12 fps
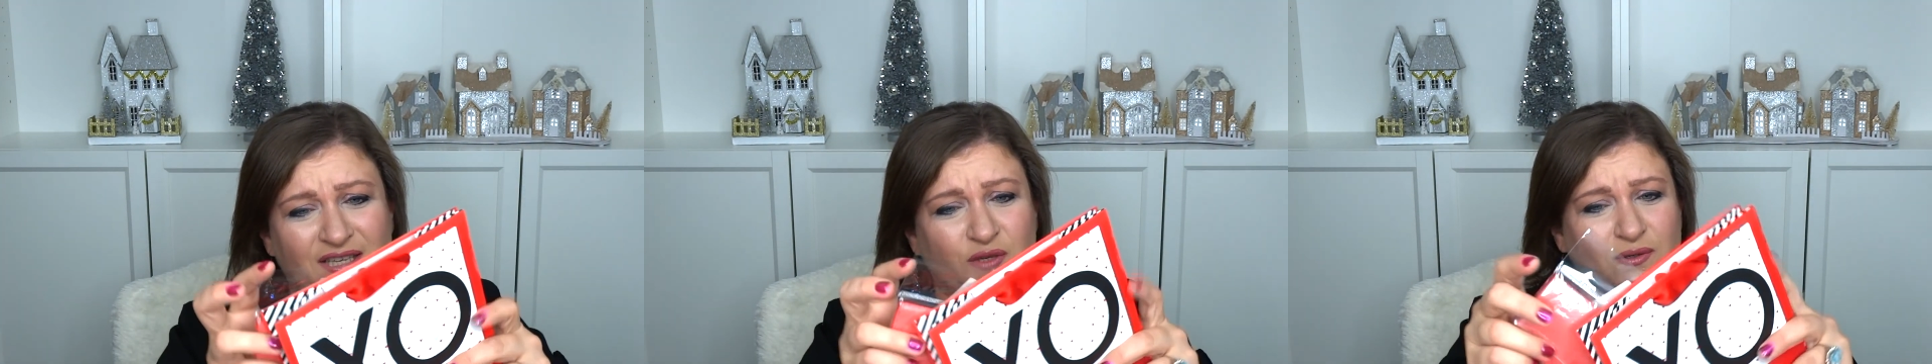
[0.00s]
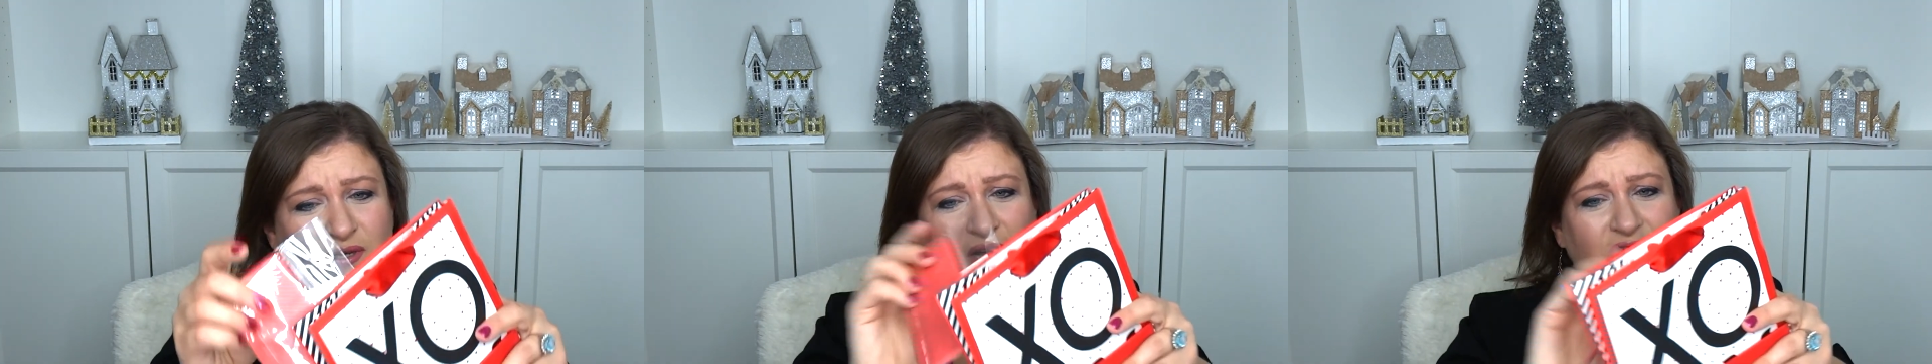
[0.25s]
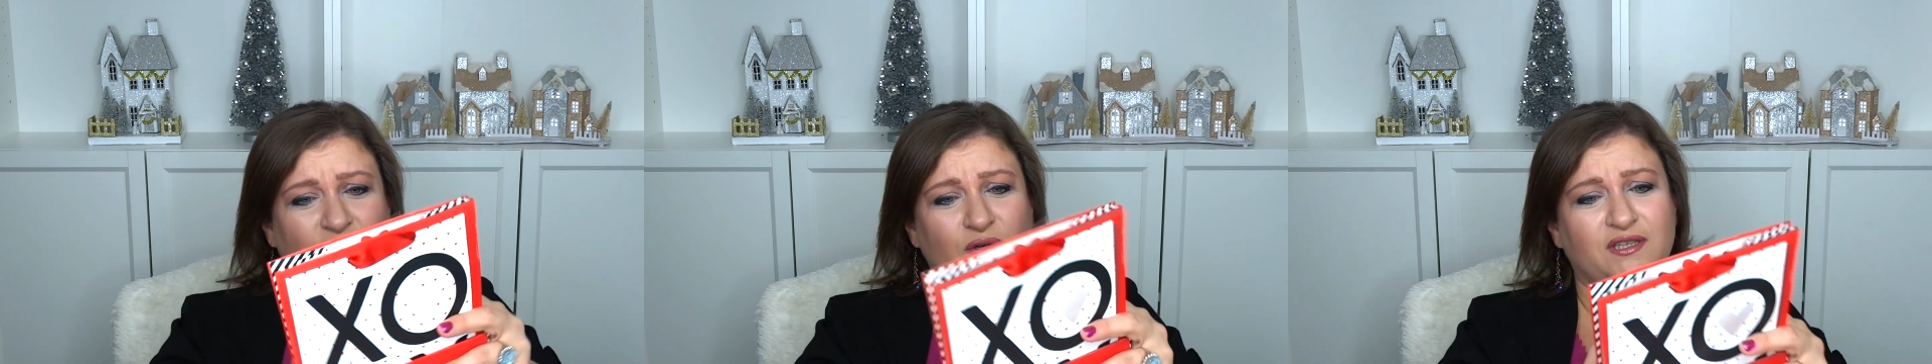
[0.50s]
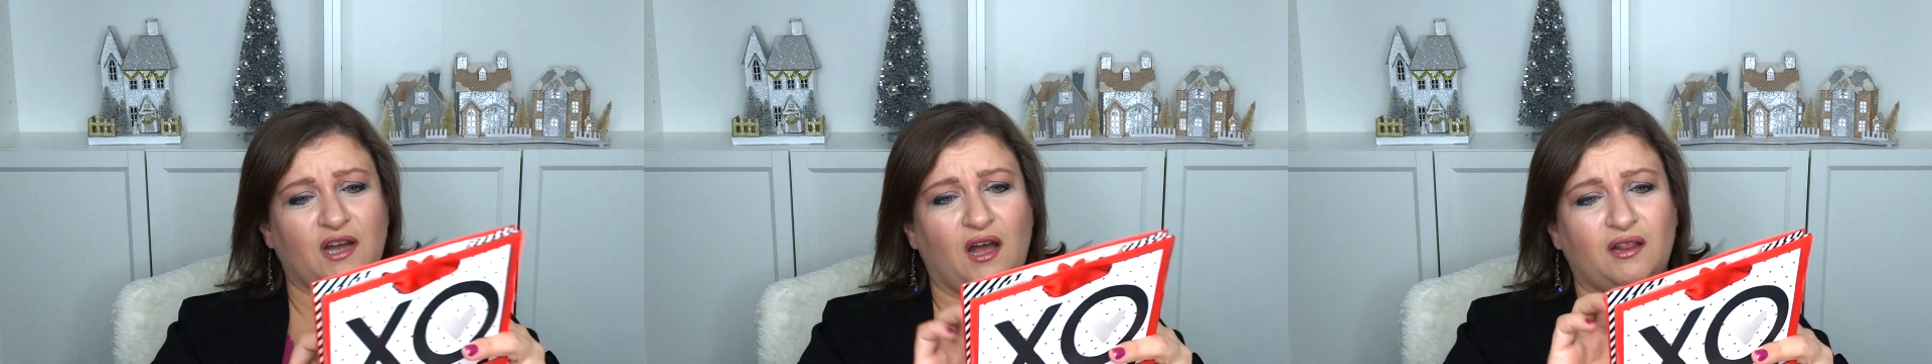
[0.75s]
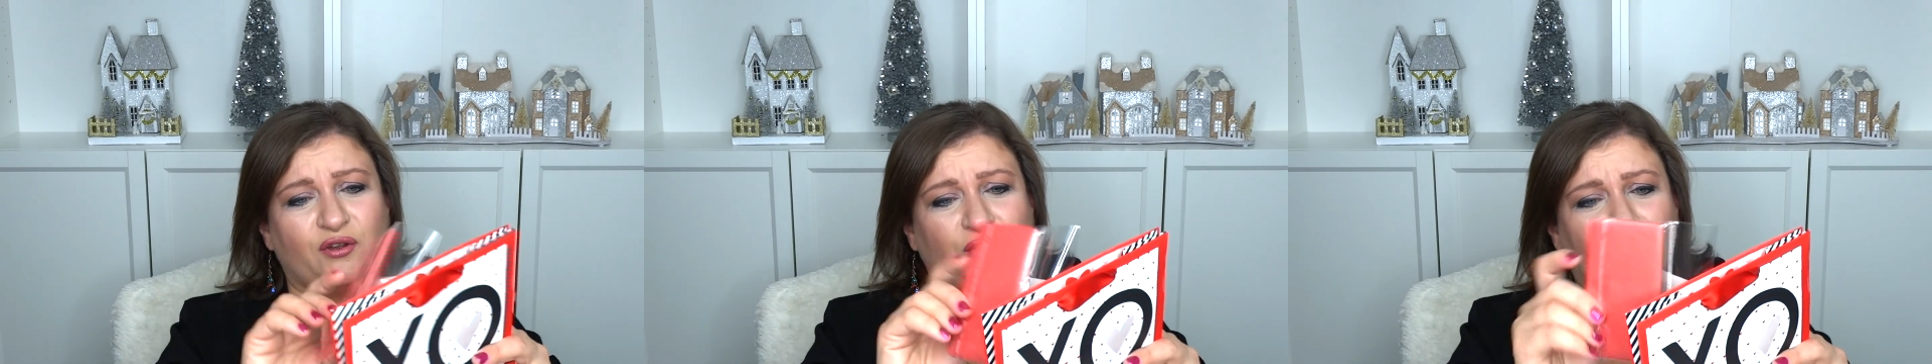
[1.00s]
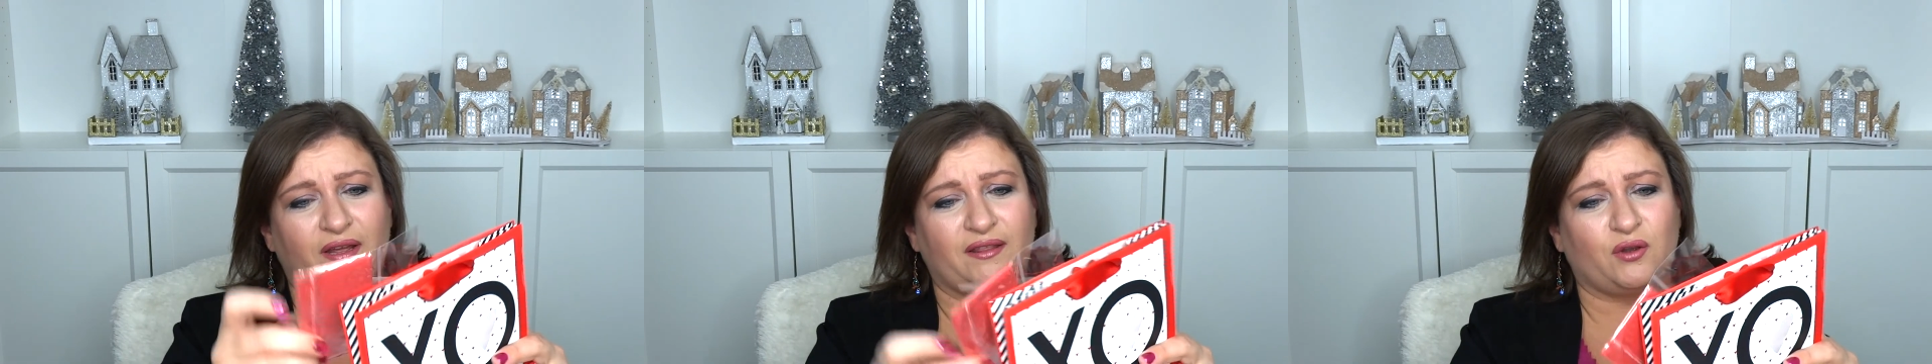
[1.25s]
This was also a dollar
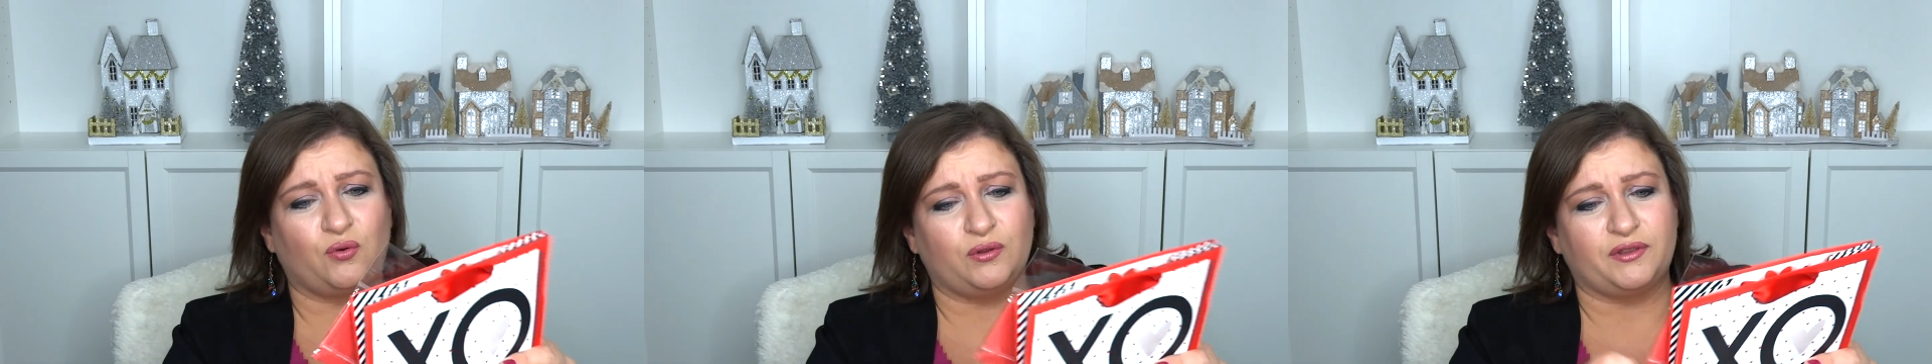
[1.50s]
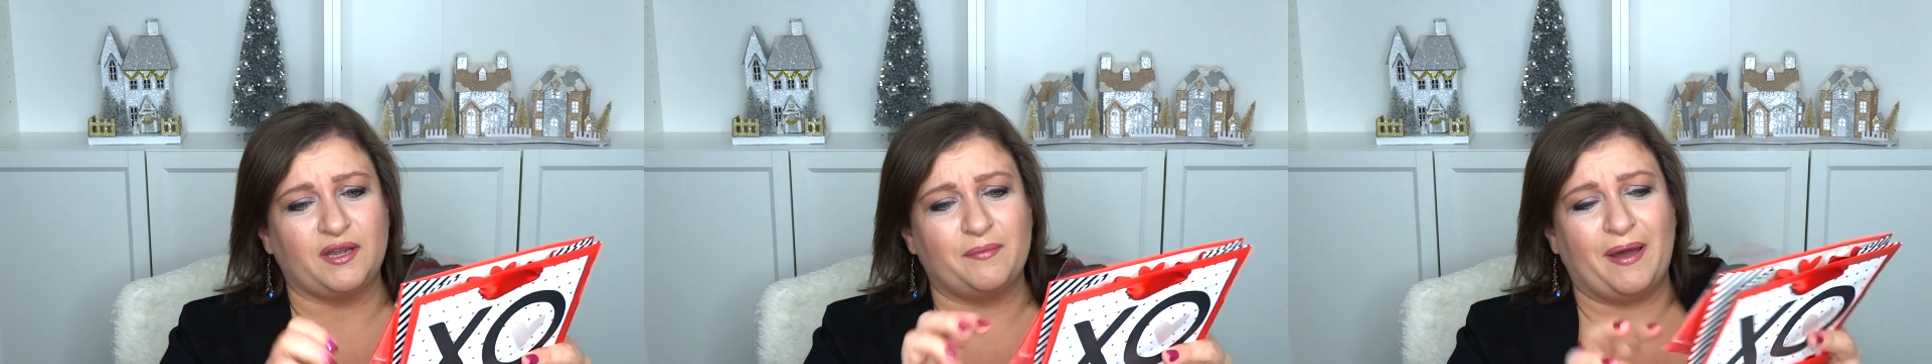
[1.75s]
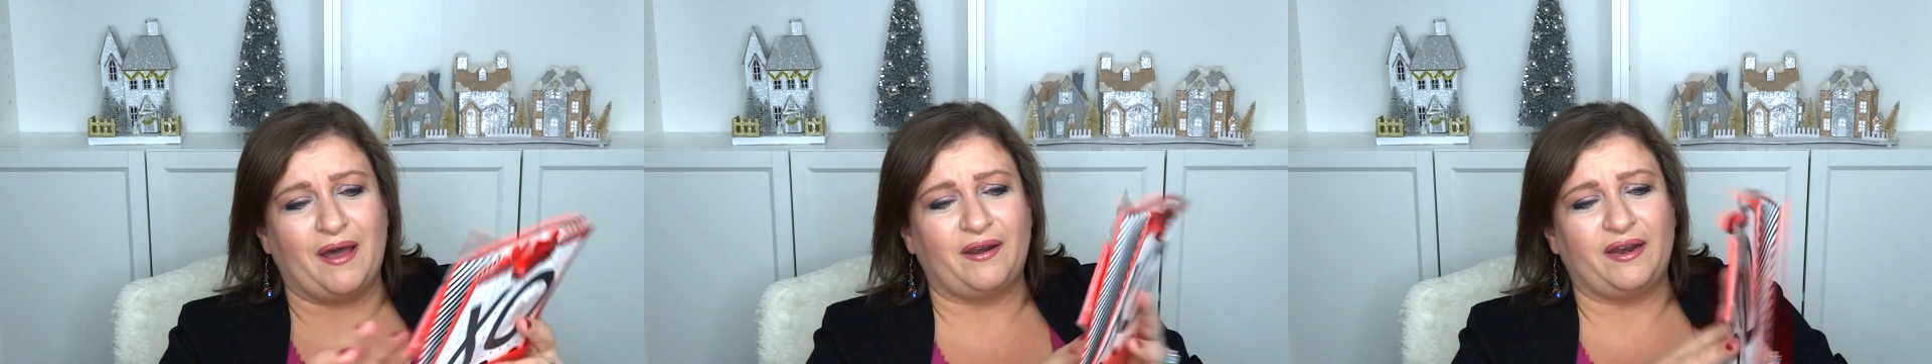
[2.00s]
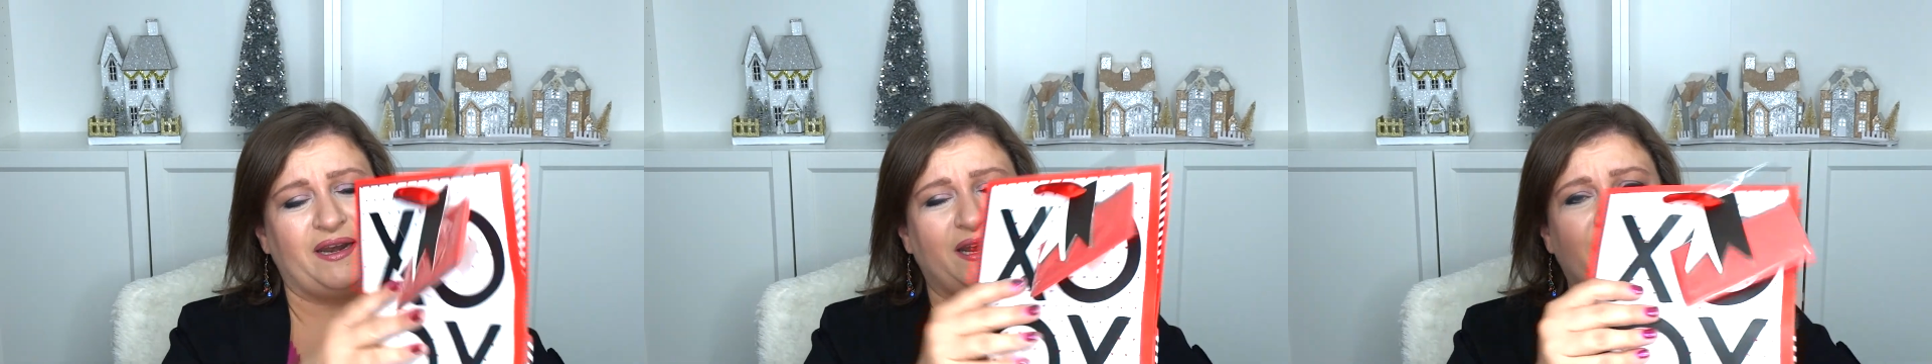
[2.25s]
and the cool thing about it